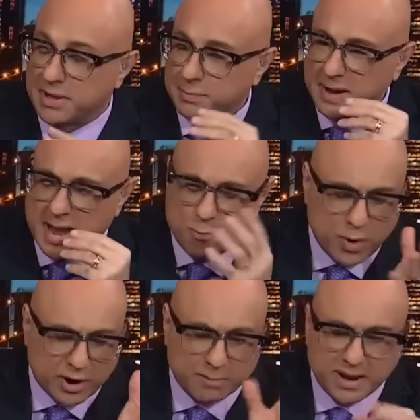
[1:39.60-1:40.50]
But this became
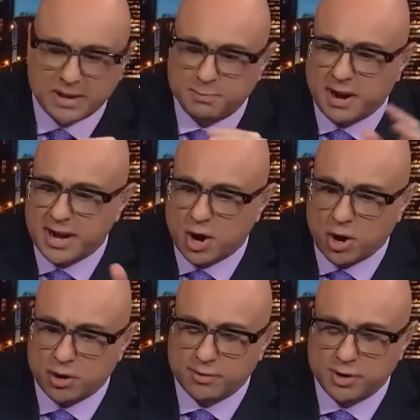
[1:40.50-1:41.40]
weird because Buddy
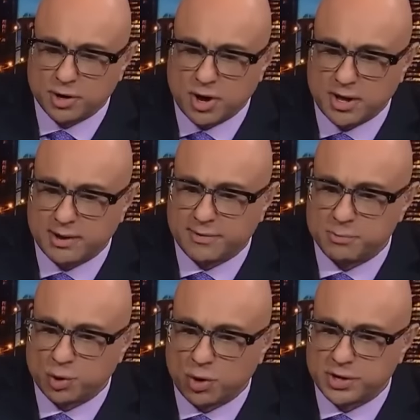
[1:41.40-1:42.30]
Carter, your colleague
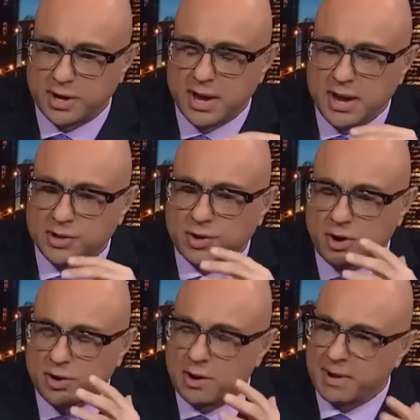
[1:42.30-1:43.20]
from Georgia,
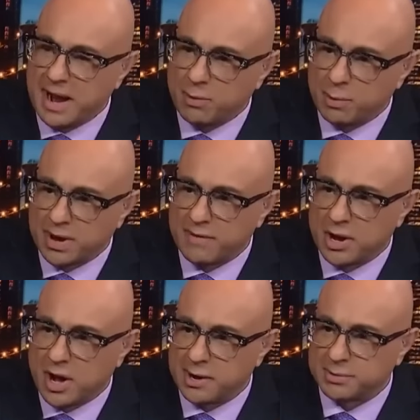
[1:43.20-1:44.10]
started talking about how we were
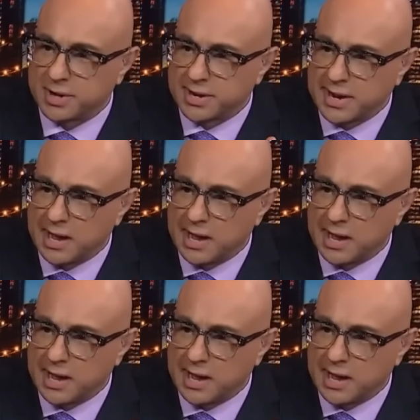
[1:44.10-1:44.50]
giving condoms to the